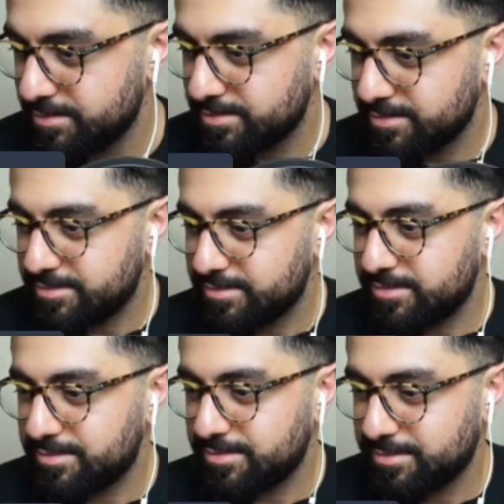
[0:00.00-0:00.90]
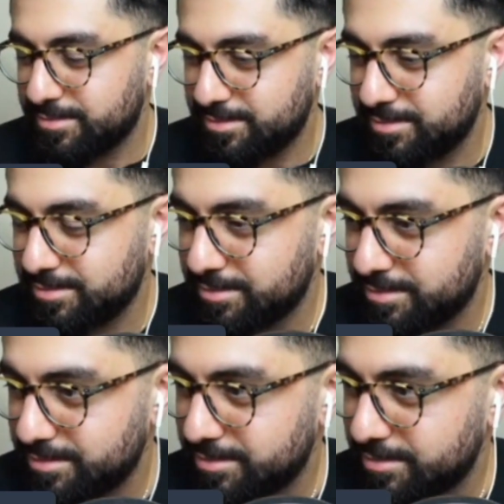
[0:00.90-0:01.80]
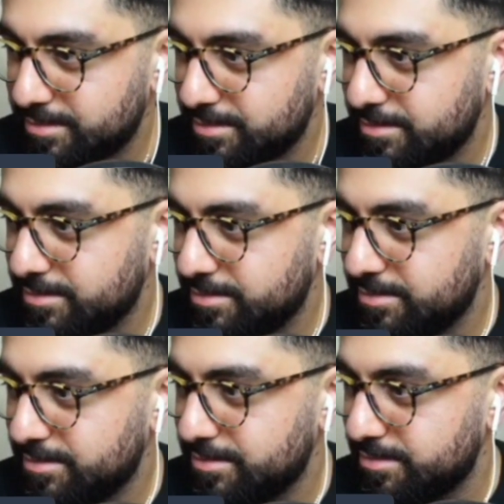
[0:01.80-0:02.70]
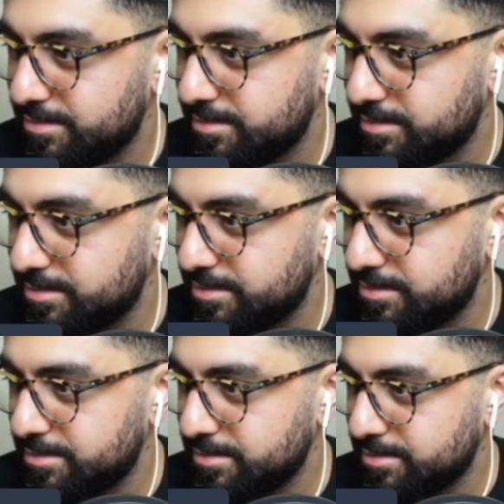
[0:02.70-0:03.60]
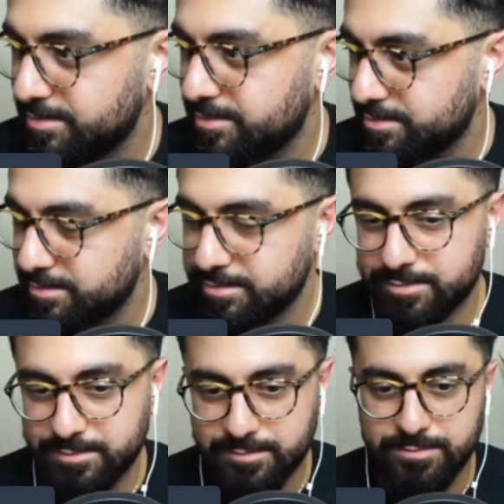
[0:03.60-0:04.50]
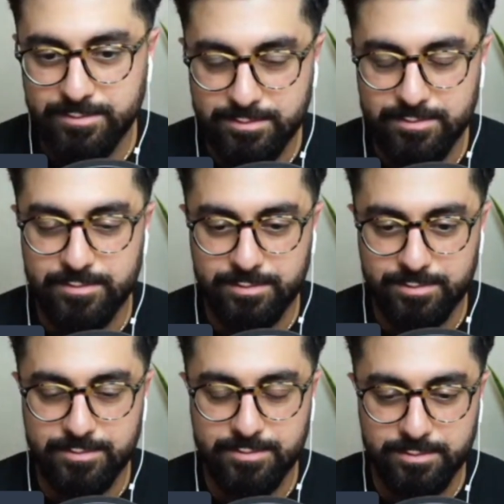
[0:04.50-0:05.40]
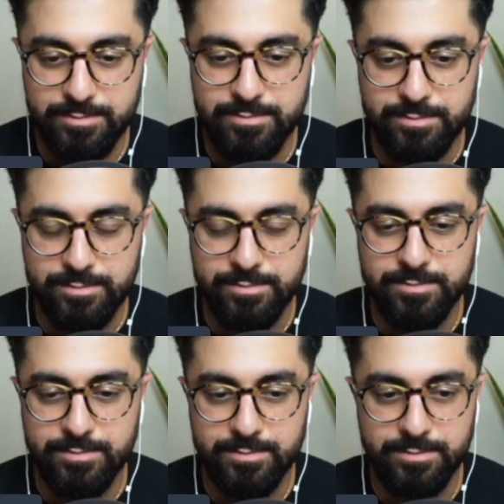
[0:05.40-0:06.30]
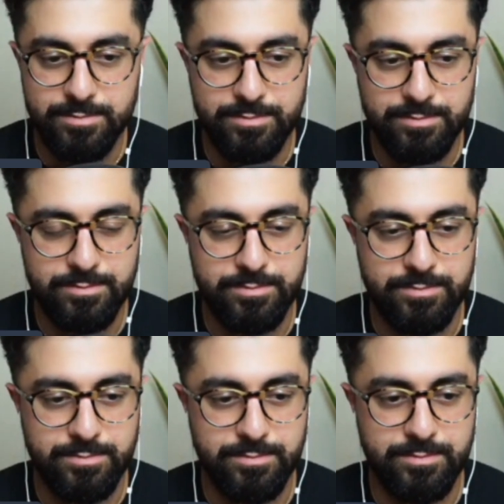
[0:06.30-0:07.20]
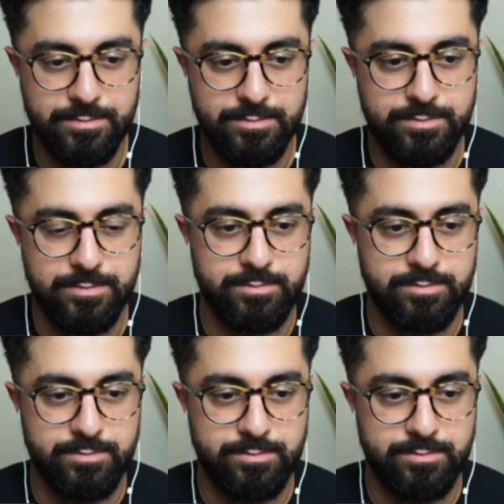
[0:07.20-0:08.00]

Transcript: (silent)